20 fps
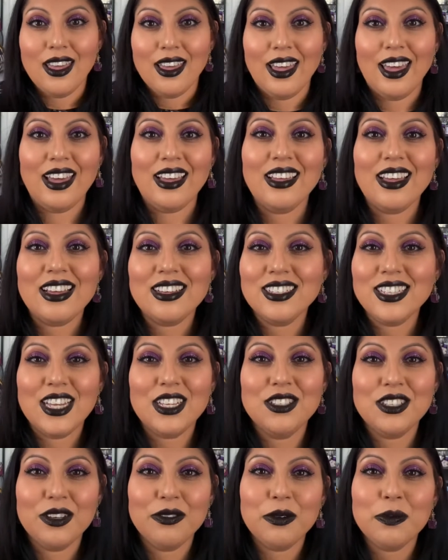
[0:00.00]
Hi guys,
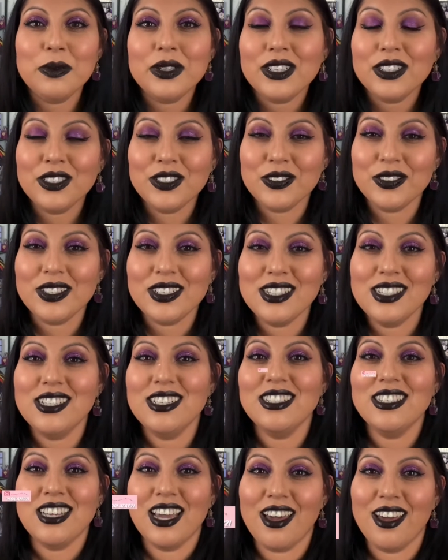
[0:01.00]
how's everybody doing
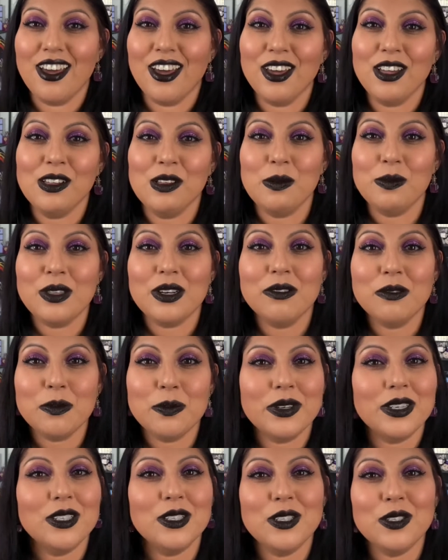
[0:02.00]
today? I hope that
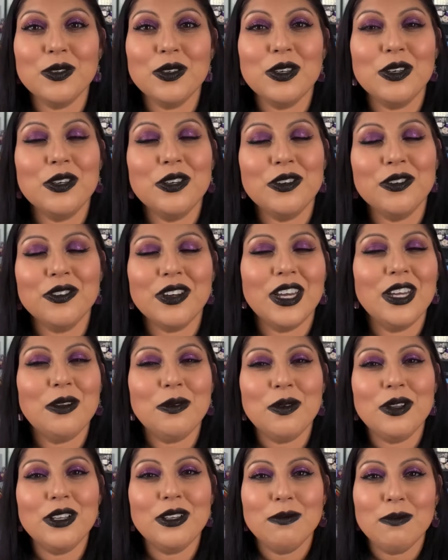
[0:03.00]
everybody's doing great.
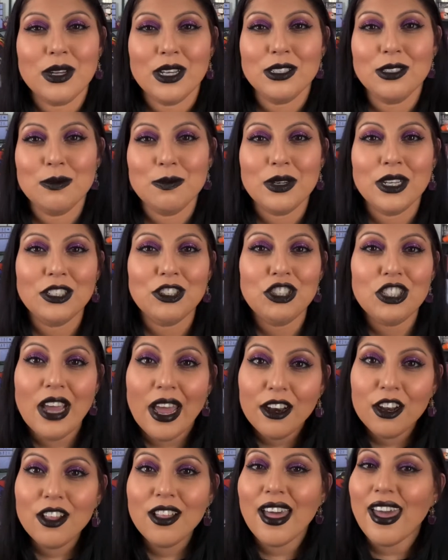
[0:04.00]
Welcome back to my
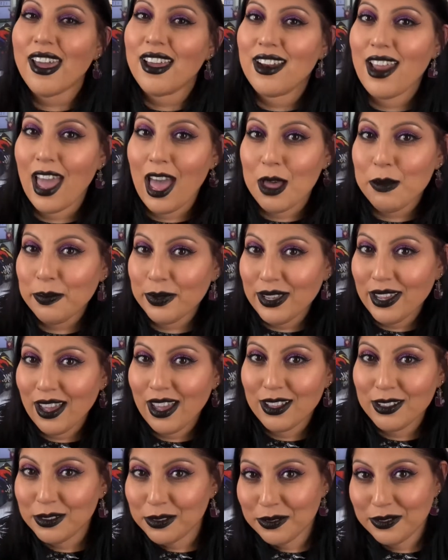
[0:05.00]
channel and happy
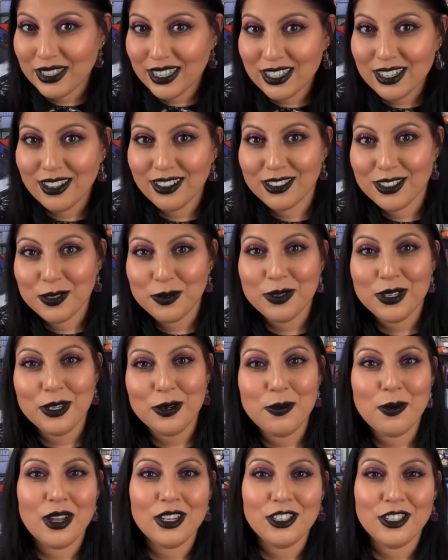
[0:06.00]
Halloween, because when
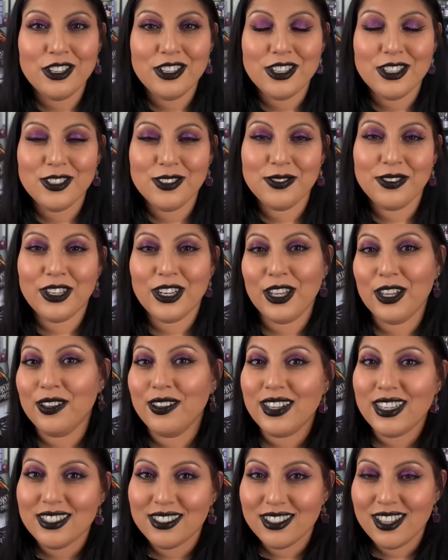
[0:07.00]
you're watching this video
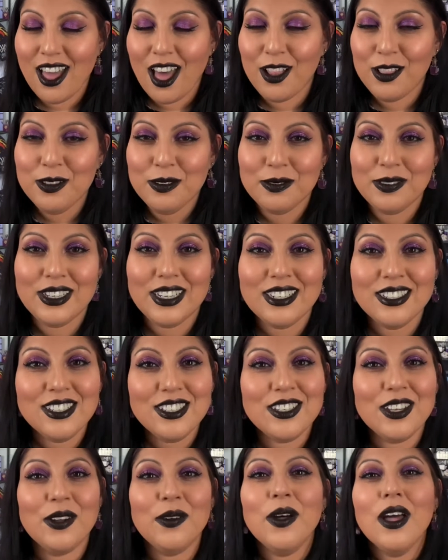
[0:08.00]
it's Halloween.
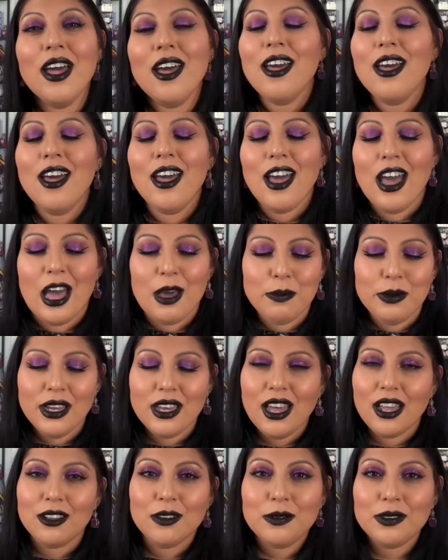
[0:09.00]
So happy
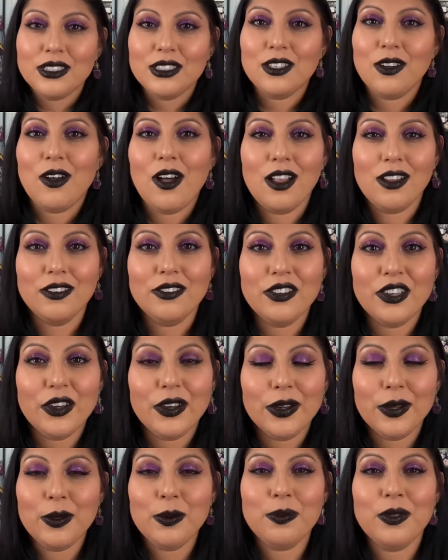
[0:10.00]
Halloween to all of you.
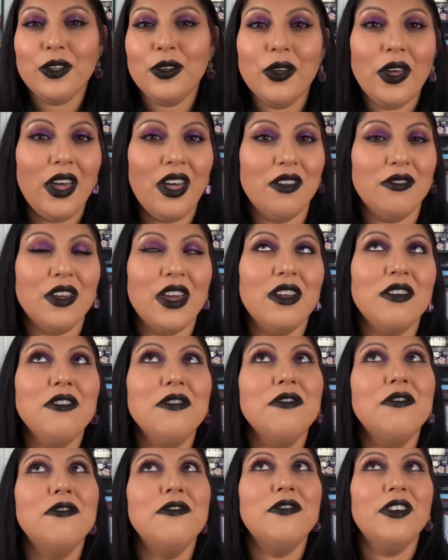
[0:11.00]
I hope that you have a
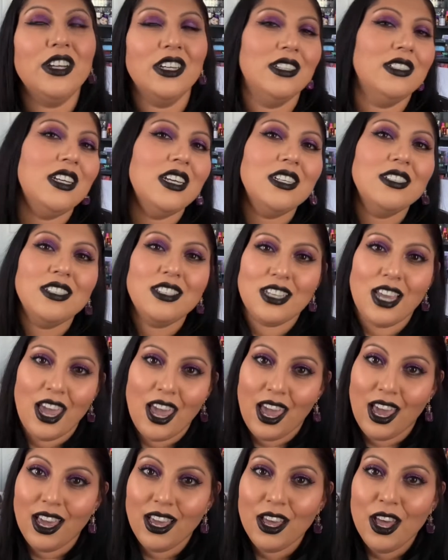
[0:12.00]
fun
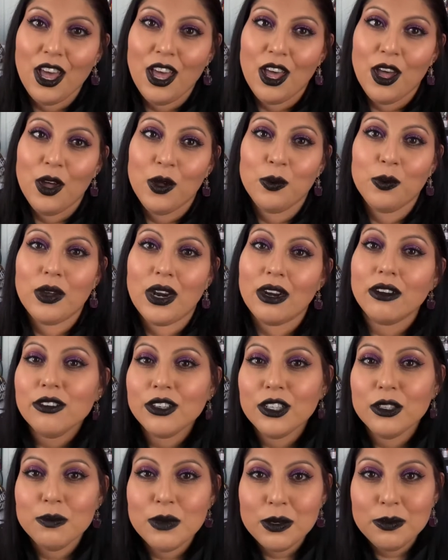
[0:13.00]
day, whatever
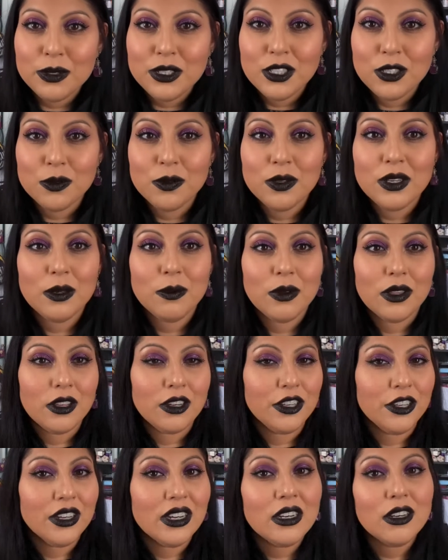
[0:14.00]
you may be doing, whether
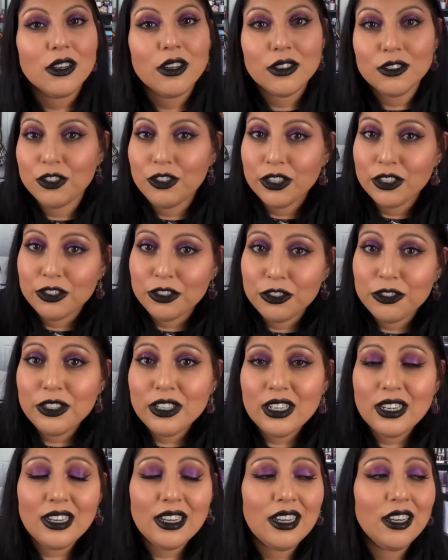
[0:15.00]
you're gonna go
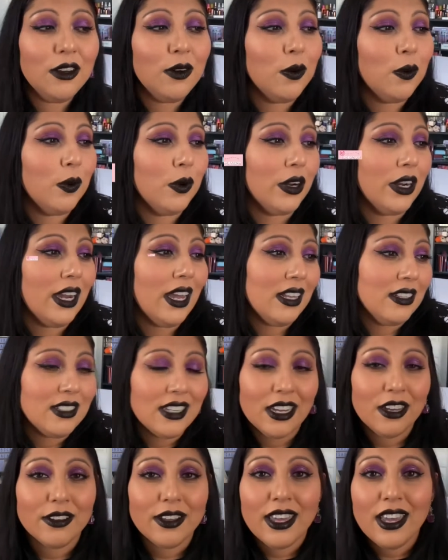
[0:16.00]
trick-or-treating or handing
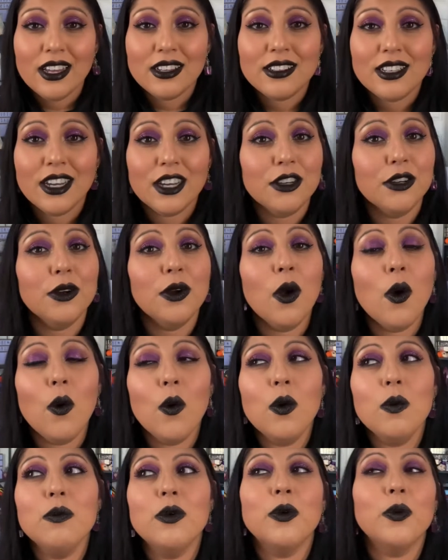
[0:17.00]
out candy at your
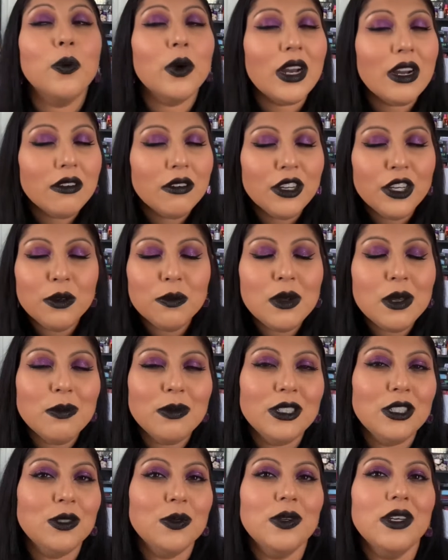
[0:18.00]
home or whatever you may be
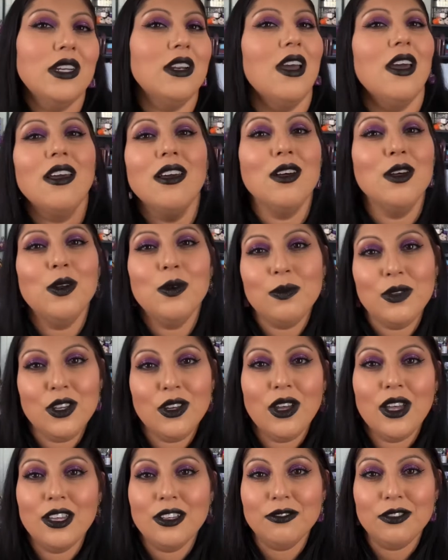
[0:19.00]
doing. I hope that you
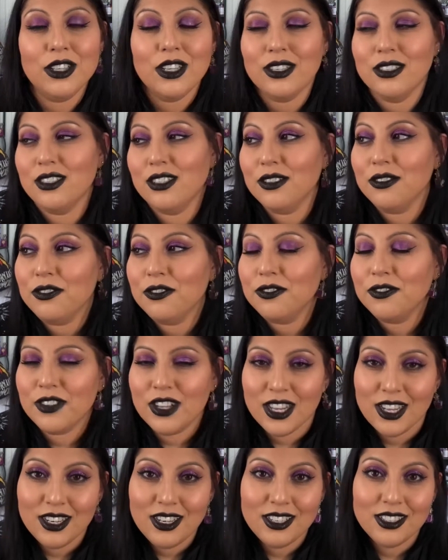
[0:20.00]
have lots of
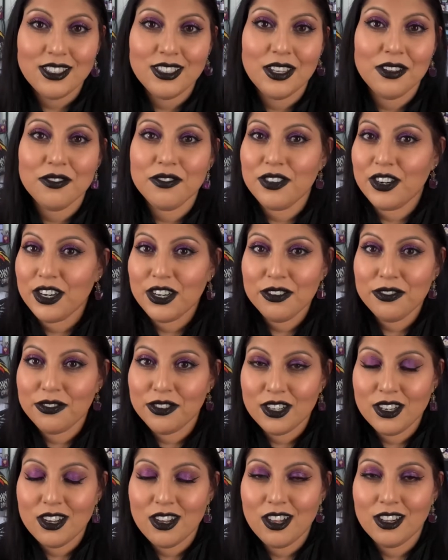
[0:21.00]
fun. It's a very
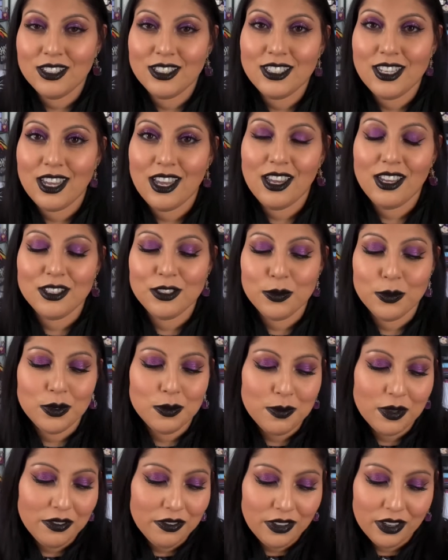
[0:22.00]
fun holiday. It's one of
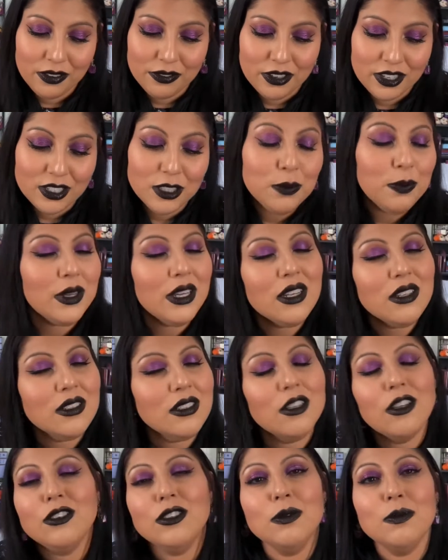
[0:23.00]
my favorites because it's
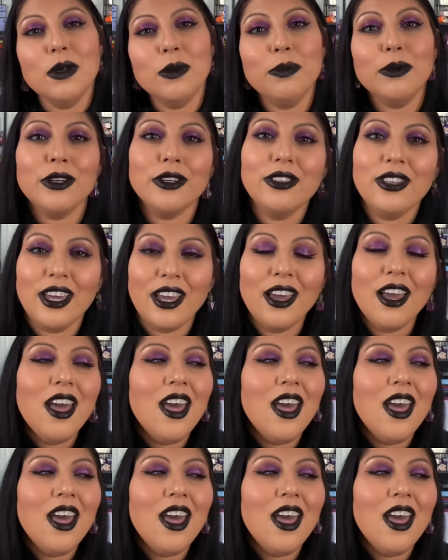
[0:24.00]
also my birthday,